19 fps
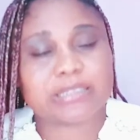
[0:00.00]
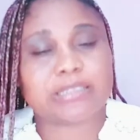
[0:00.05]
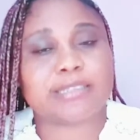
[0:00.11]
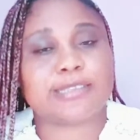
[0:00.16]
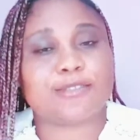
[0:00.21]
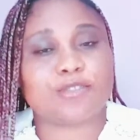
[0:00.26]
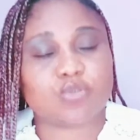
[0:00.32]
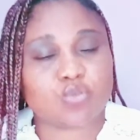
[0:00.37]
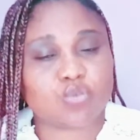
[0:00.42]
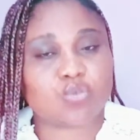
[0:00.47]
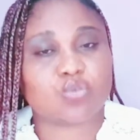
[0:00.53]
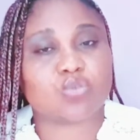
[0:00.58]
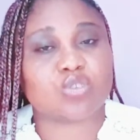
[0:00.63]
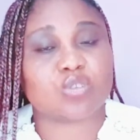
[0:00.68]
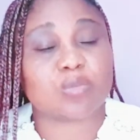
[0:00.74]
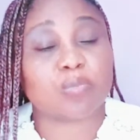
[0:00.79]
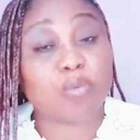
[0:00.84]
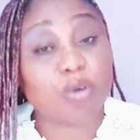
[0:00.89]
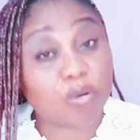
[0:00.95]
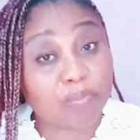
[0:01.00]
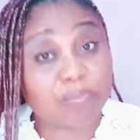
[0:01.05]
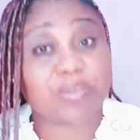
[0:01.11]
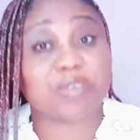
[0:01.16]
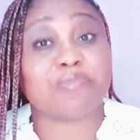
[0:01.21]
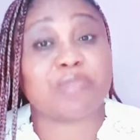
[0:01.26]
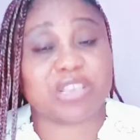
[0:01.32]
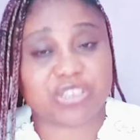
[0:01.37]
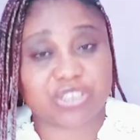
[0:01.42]
you use the
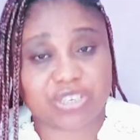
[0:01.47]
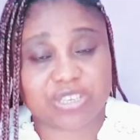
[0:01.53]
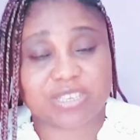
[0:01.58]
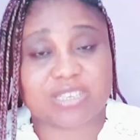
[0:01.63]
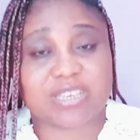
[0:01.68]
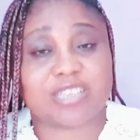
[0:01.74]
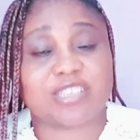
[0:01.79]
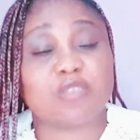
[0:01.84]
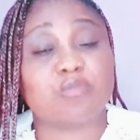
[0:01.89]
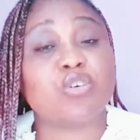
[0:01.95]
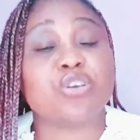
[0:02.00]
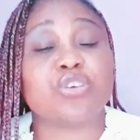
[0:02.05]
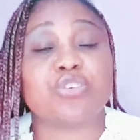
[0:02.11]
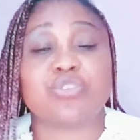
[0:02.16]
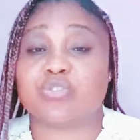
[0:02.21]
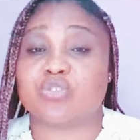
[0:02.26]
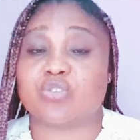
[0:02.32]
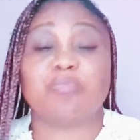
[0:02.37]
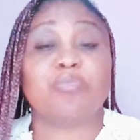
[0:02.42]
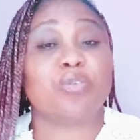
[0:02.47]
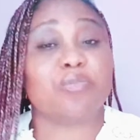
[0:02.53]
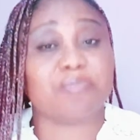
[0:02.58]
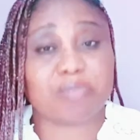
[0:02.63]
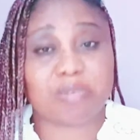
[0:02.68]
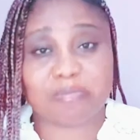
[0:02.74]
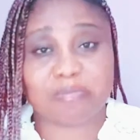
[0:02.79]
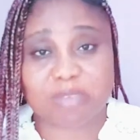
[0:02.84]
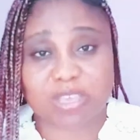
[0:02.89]
pumping machine, yes, the more you use a
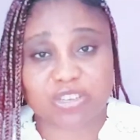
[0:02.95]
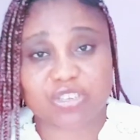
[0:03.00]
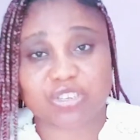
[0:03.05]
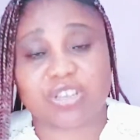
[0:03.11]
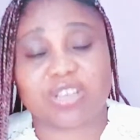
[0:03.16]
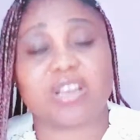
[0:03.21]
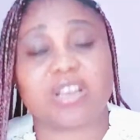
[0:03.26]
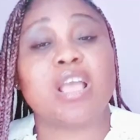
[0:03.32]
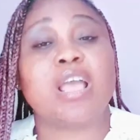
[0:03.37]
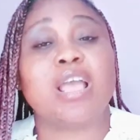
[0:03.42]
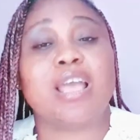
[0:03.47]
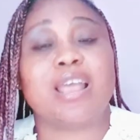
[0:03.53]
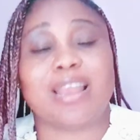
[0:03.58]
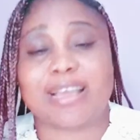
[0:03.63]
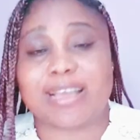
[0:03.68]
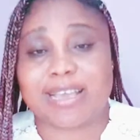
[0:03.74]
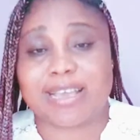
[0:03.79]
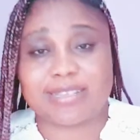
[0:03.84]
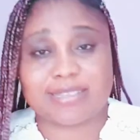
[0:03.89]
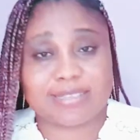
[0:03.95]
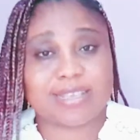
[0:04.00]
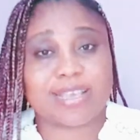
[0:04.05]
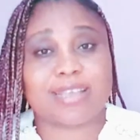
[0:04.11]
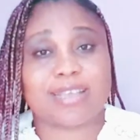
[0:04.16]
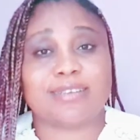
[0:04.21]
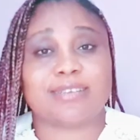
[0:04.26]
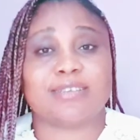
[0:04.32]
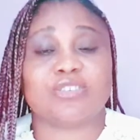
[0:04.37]
pumping machine, like I
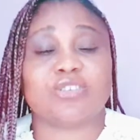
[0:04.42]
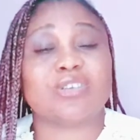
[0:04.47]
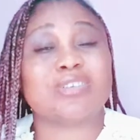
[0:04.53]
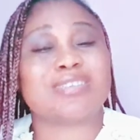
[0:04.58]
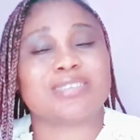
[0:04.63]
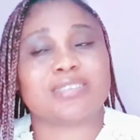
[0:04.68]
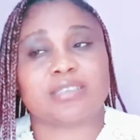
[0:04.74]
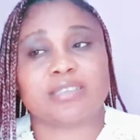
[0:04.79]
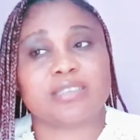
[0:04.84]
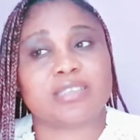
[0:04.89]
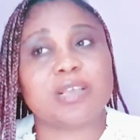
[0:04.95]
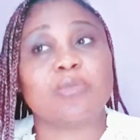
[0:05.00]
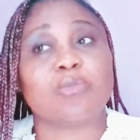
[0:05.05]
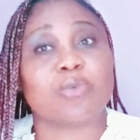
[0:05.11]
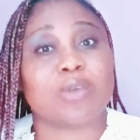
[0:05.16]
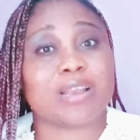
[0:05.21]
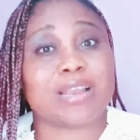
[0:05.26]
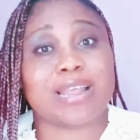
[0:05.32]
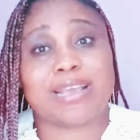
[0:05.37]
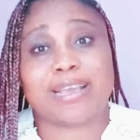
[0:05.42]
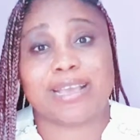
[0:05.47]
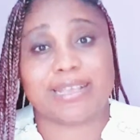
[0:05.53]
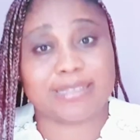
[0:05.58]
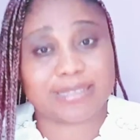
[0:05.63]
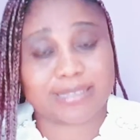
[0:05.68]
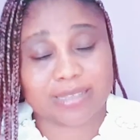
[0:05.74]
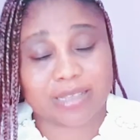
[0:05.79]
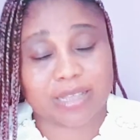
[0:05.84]
said, it just the same way, like
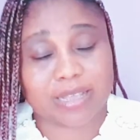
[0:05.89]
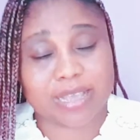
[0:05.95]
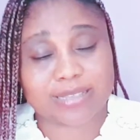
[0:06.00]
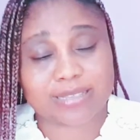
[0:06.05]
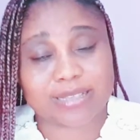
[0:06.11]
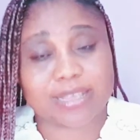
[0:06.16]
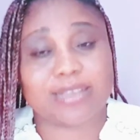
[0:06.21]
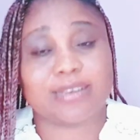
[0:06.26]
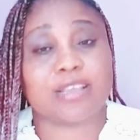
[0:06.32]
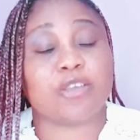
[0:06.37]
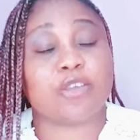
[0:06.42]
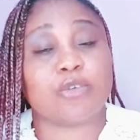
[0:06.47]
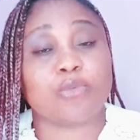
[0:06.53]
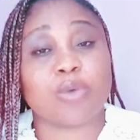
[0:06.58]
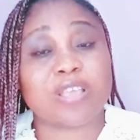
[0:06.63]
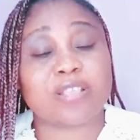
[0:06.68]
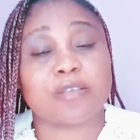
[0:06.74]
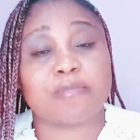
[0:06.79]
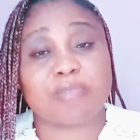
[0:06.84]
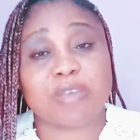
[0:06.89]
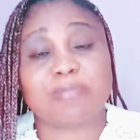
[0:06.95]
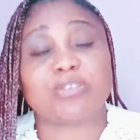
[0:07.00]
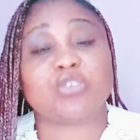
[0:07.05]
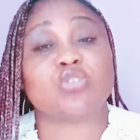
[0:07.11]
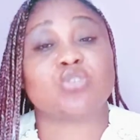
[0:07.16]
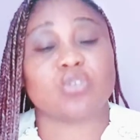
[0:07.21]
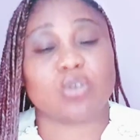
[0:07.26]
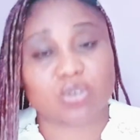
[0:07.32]
I said, when the
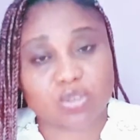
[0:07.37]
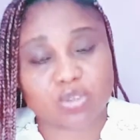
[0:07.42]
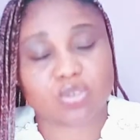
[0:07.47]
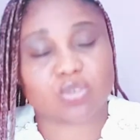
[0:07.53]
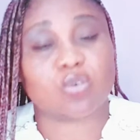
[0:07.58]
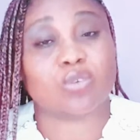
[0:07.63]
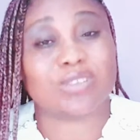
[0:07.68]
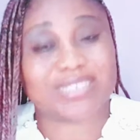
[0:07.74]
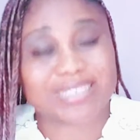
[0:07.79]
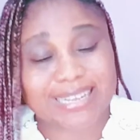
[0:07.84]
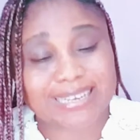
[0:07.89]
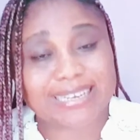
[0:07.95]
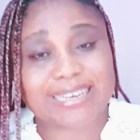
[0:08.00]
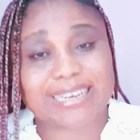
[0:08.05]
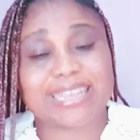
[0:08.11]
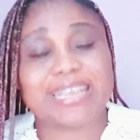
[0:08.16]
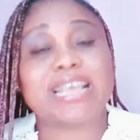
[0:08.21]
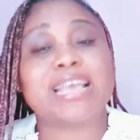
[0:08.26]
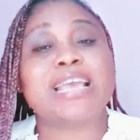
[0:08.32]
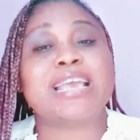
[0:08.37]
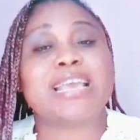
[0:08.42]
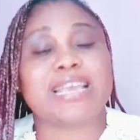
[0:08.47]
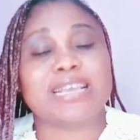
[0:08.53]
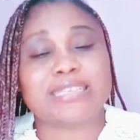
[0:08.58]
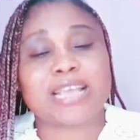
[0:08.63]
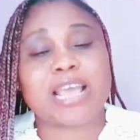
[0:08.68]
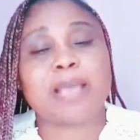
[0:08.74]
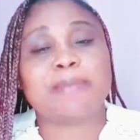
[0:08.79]
baby sucks constantly,
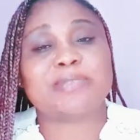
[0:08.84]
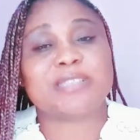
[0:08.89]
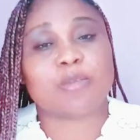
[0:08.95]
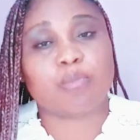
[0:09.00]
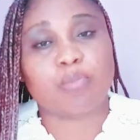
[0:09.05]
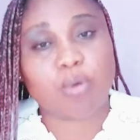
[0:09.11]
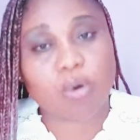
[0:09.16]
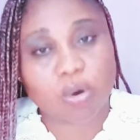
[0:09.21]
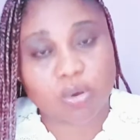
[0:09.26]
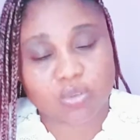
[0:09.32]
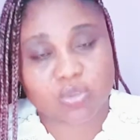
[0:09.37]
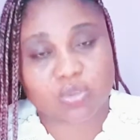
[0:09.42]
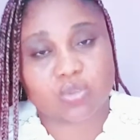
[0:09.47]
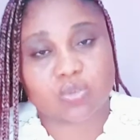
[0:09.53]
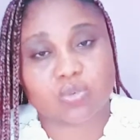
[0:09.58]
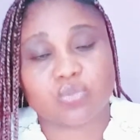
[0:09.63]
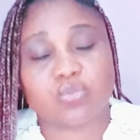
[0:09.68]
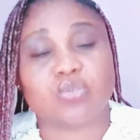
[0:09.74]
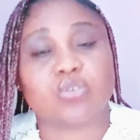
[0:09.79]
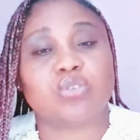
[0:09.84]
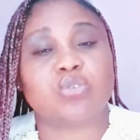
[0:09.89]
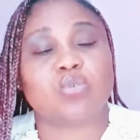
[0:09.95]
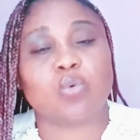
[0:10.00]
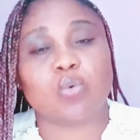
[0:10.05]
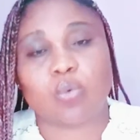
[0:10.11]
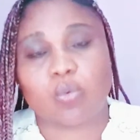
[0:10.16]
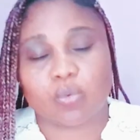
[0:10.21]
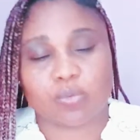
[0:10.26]
it helps the pores,
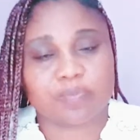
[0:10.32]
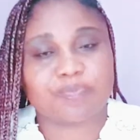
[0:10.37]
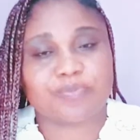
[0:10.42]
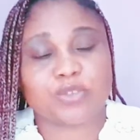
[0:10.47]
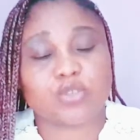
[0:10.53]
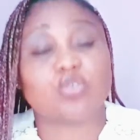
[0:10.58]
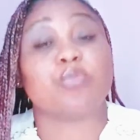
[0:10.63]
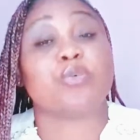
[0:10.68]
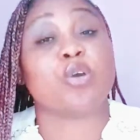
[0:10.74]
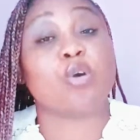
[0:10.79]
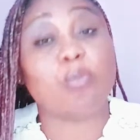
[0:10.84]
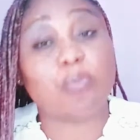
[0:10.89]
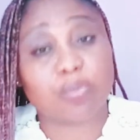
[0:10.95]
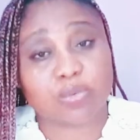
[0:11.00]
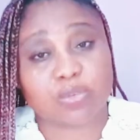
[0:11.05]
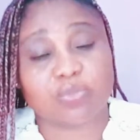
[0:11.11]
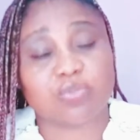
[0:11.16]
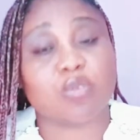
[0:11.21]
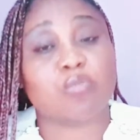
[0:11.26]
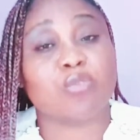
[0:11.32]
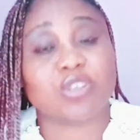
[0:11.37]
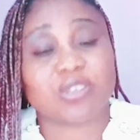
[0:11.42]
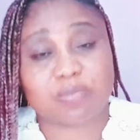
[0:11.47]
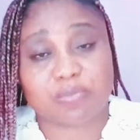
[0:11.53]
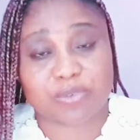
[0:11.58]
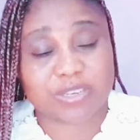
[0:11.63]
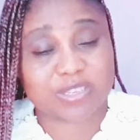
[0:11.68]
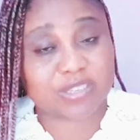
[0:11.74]
to be open for
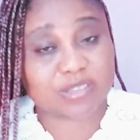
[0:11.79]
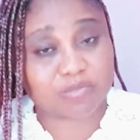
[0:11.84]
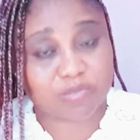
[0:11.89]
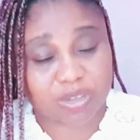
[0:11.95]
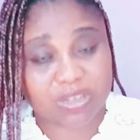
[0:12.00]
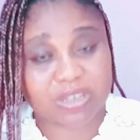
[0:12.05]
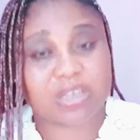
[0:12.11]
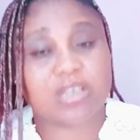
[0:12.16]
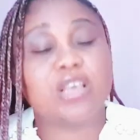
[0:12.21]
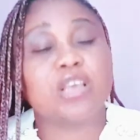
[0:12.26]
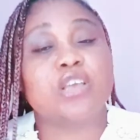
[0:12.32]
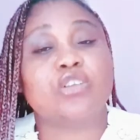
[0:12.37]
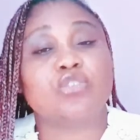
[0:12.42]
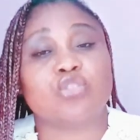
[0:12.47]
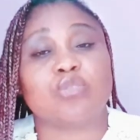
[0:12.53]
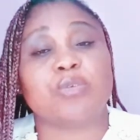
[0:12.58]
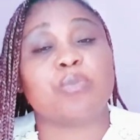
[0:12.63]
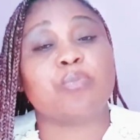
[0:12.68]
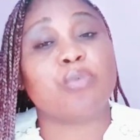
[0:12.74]
more breast milk to be